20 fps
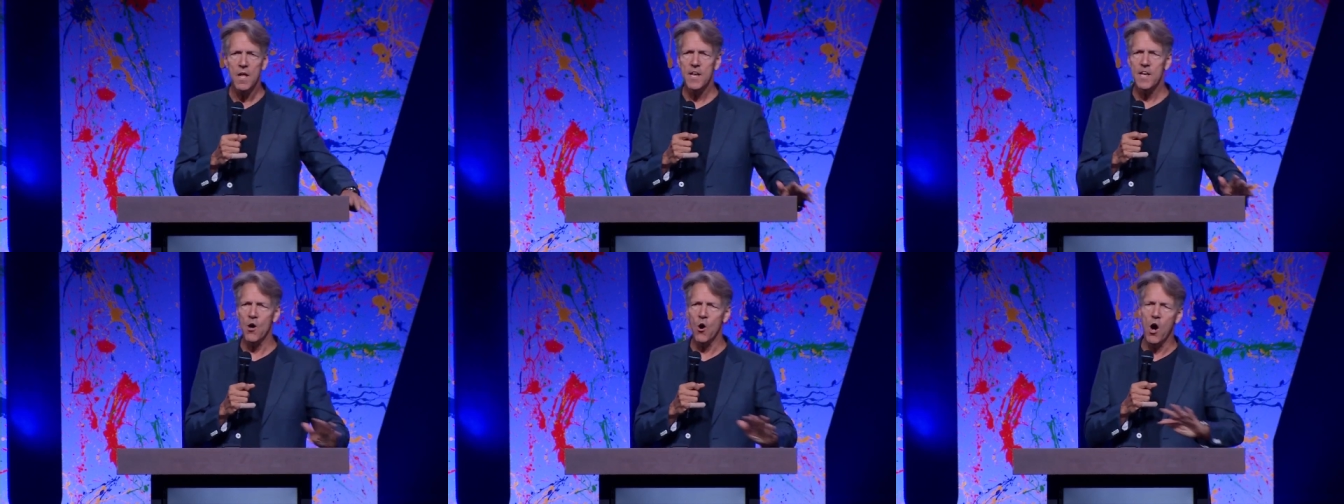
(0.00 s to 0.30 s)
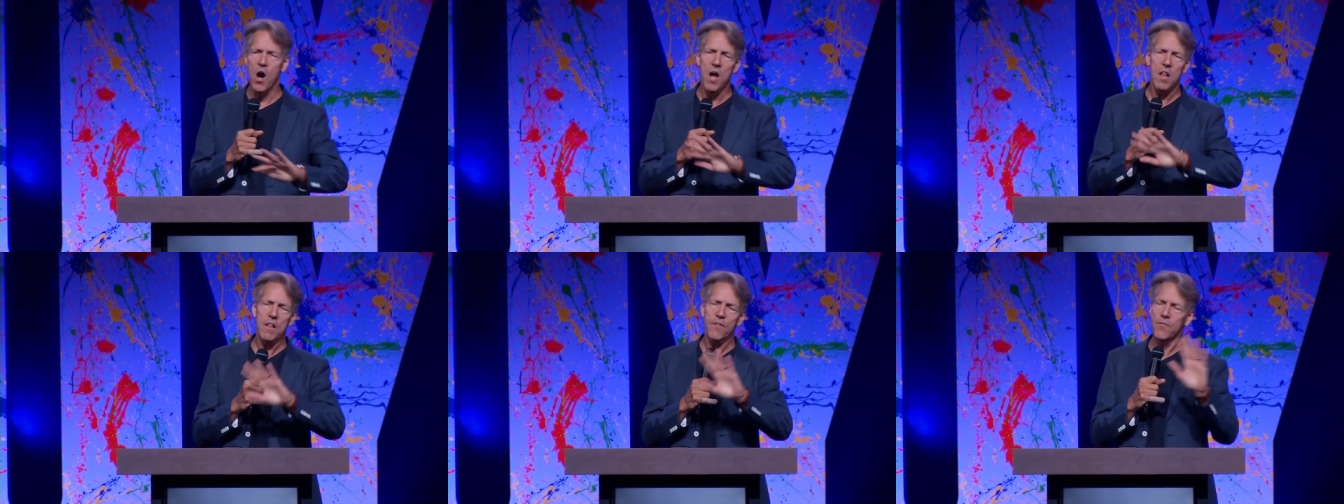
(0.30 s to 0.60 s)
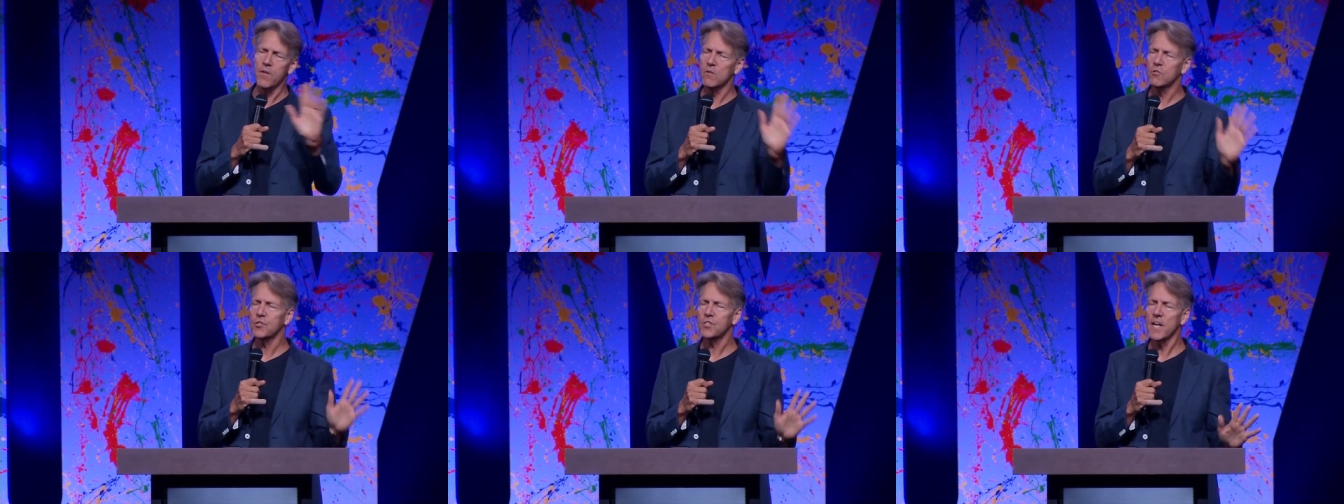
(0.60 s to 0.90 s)
Now, all of
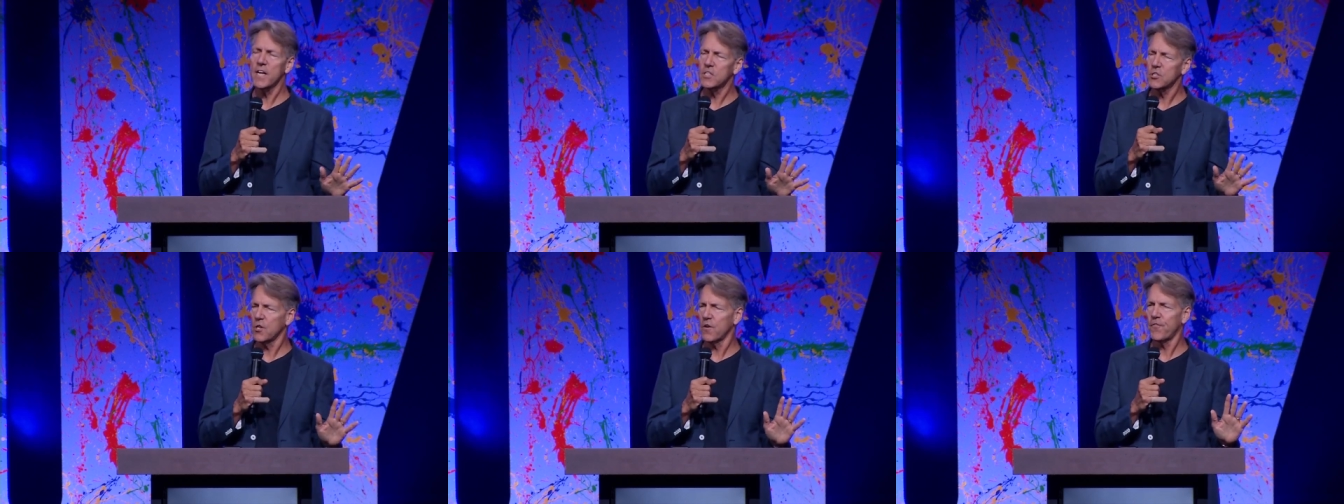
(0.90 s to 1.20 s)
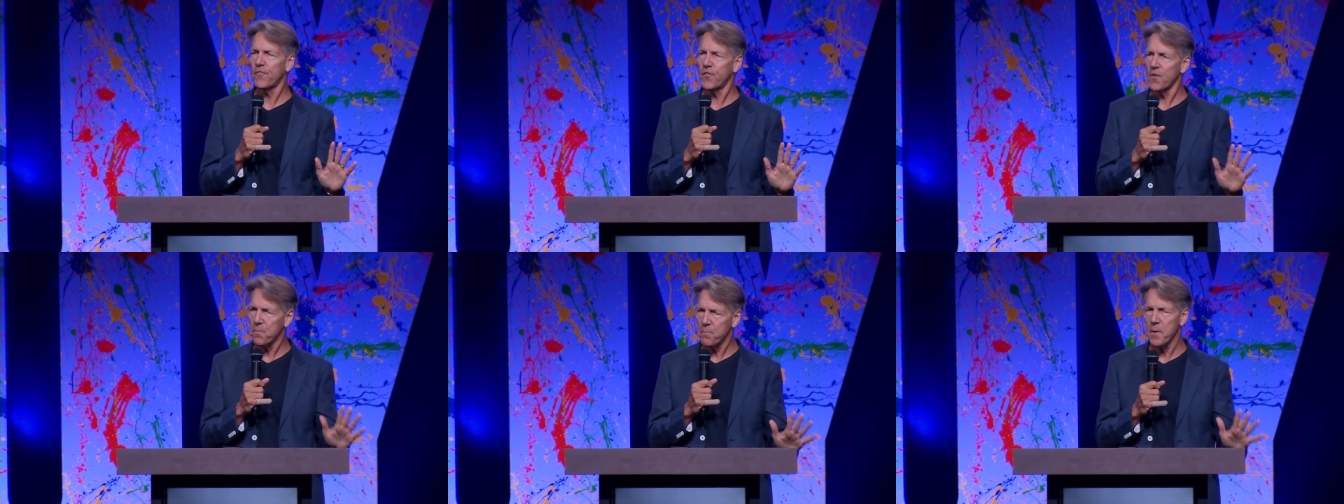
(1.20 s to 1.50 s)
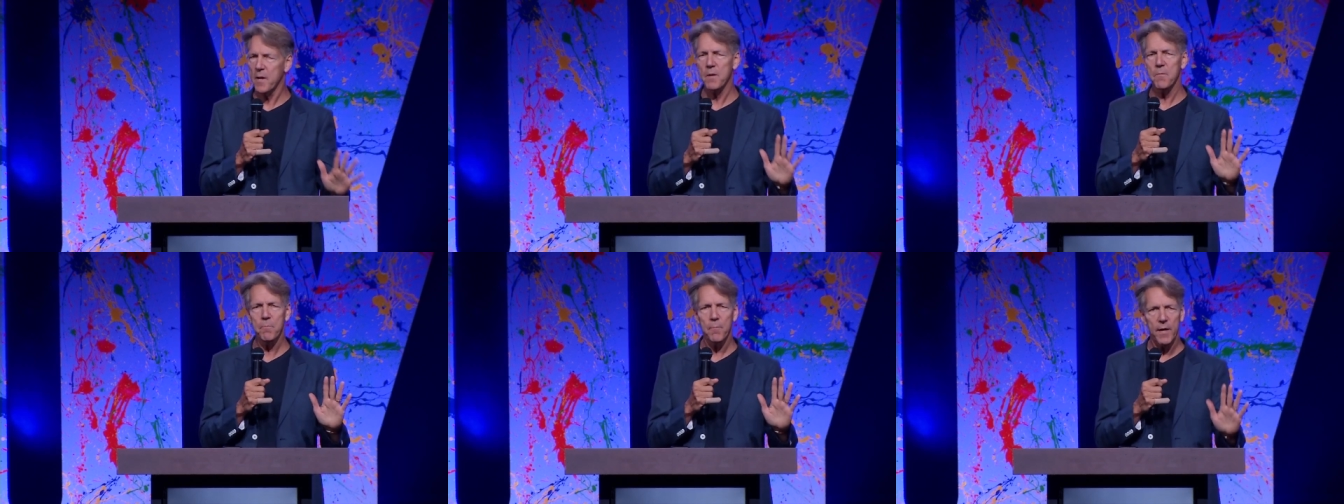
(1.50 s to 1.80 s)
those things are
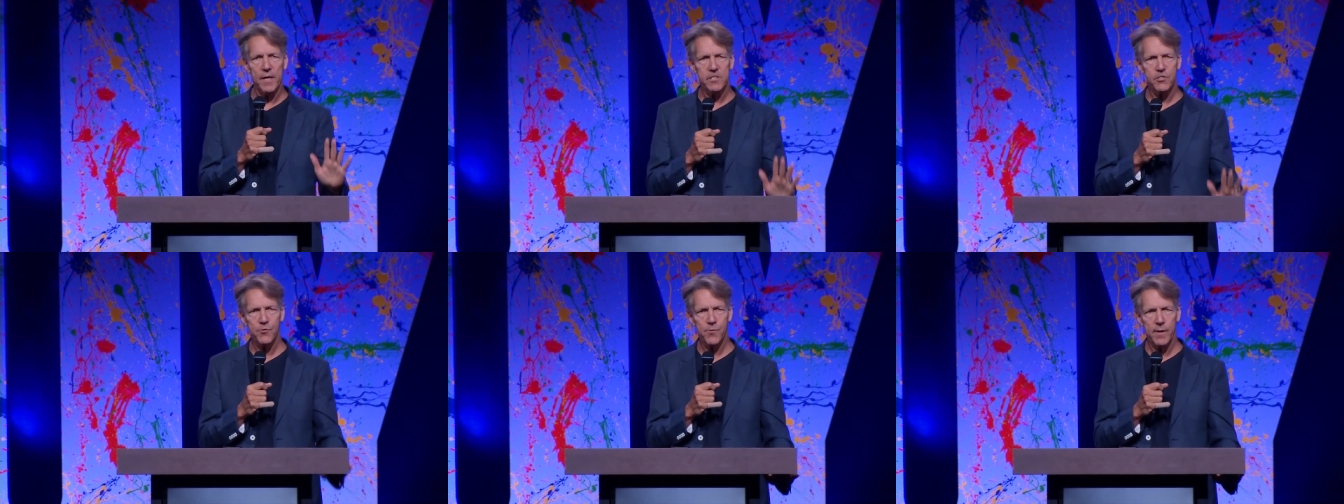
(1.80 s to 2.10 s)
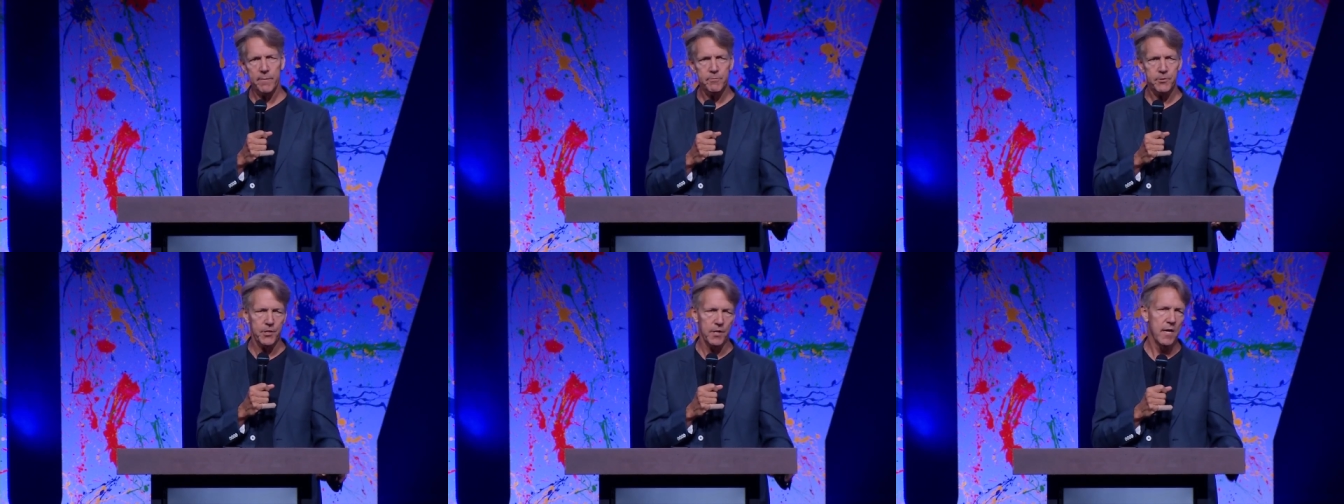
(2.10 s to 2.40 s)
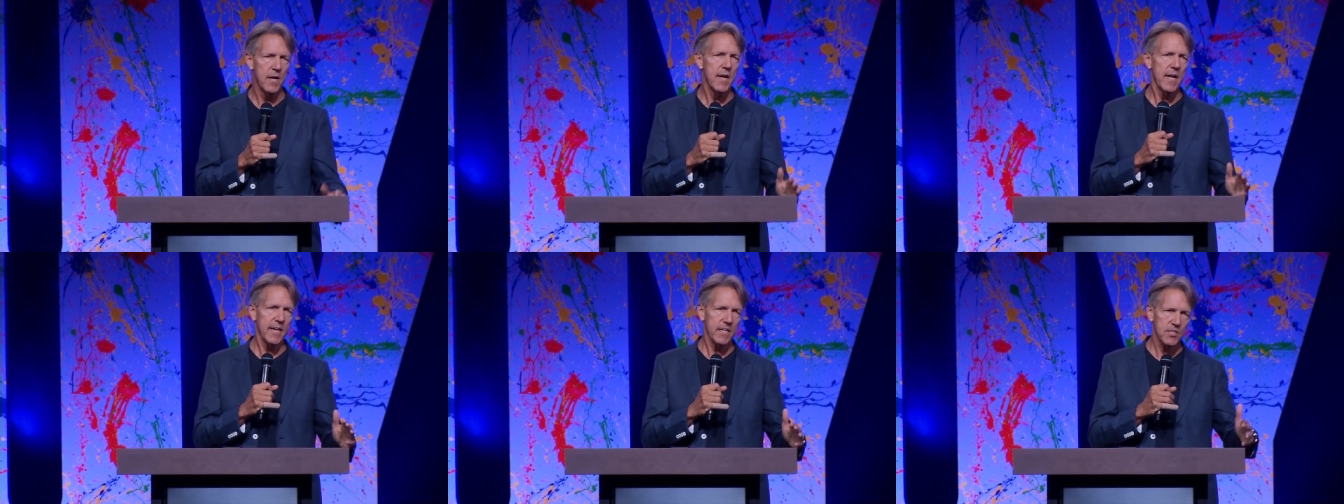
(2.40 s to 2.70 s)
forbidden by Scripture,
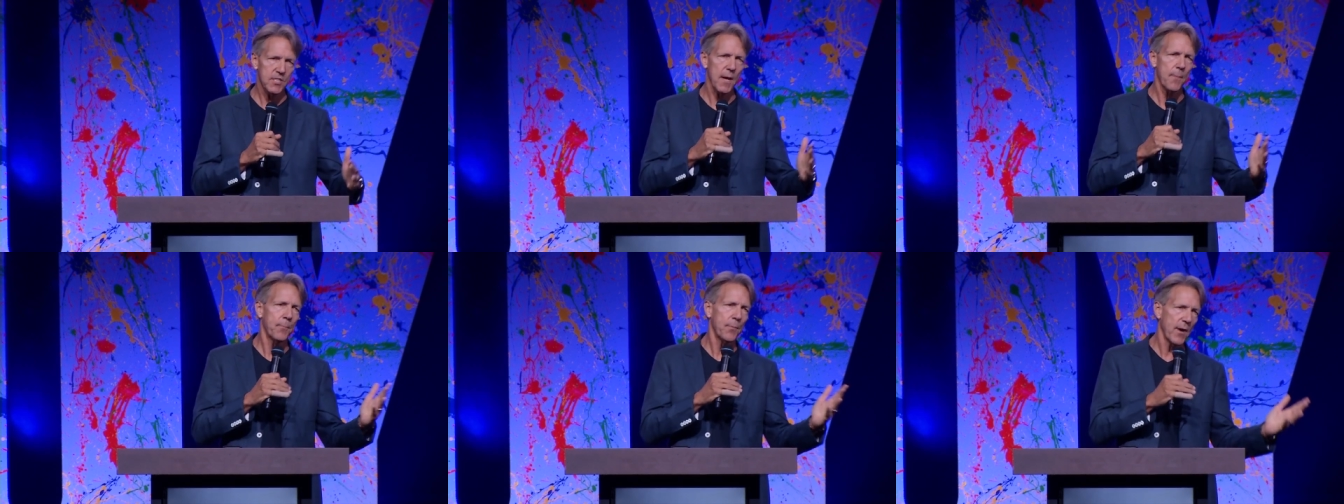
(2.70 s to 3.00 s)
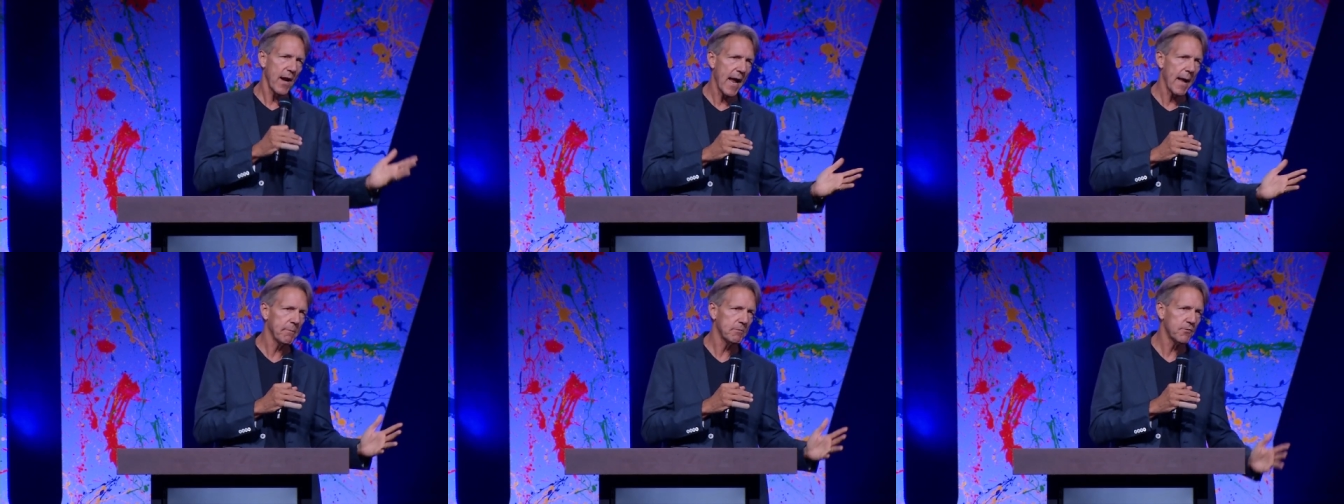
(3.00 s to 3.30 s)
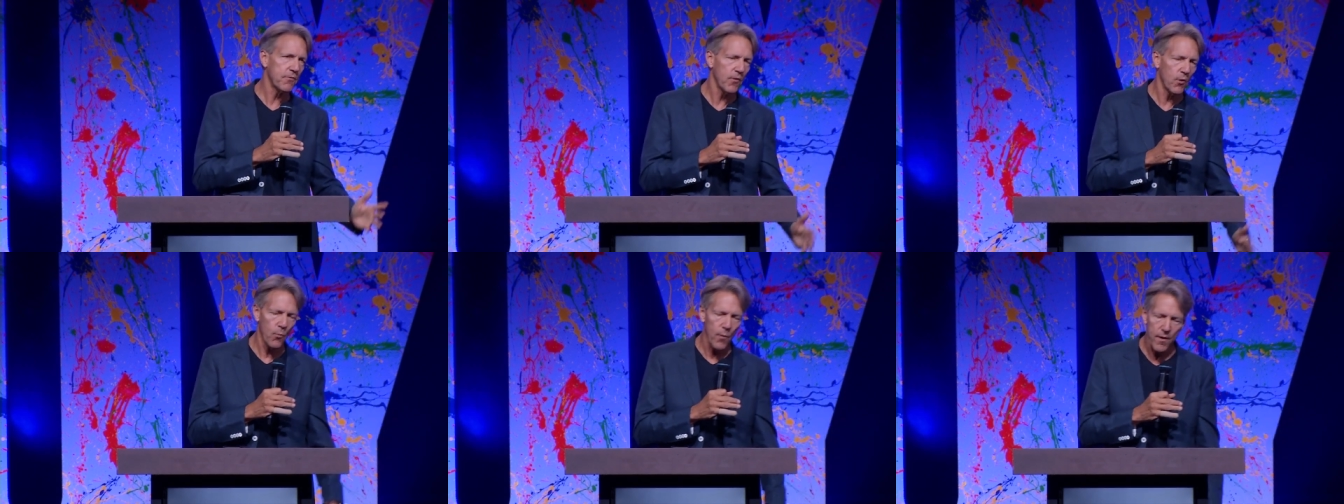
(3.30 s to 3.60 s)
except perhaps
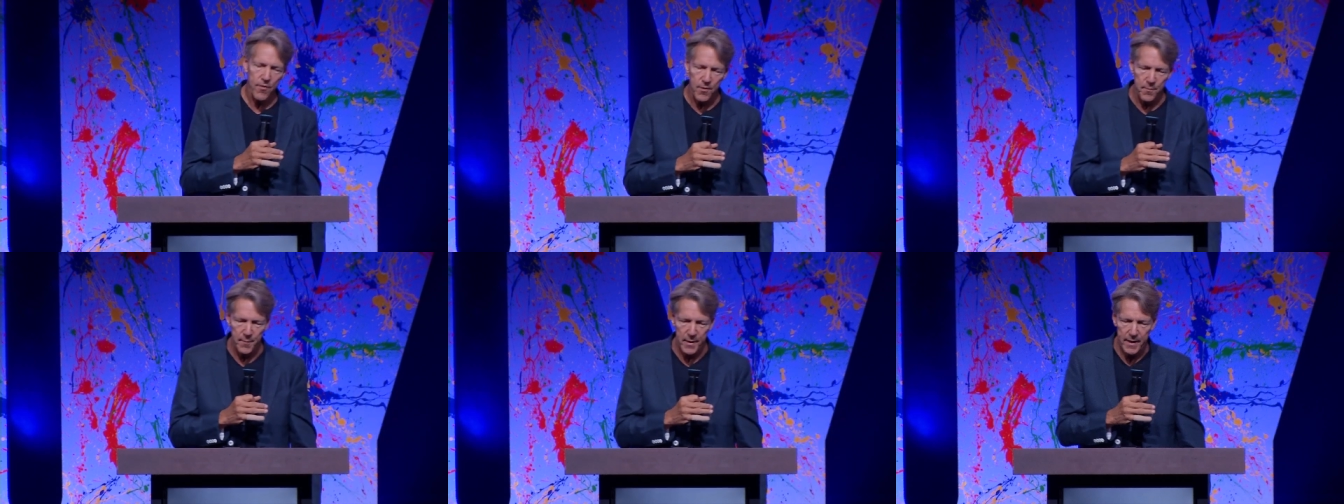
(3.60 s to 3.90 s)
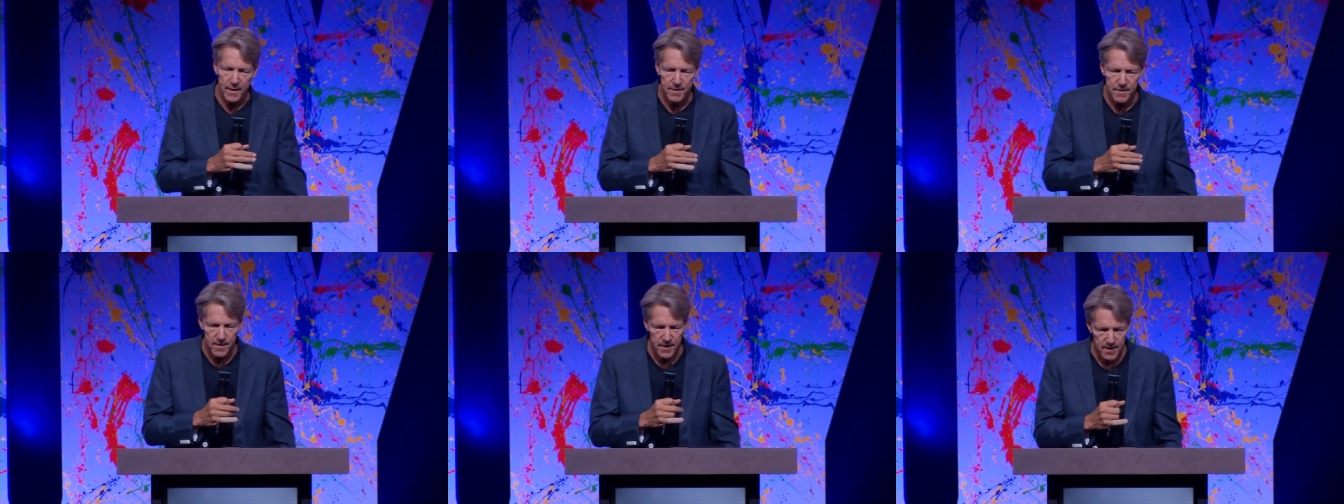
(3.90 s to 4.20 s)
for weathermen.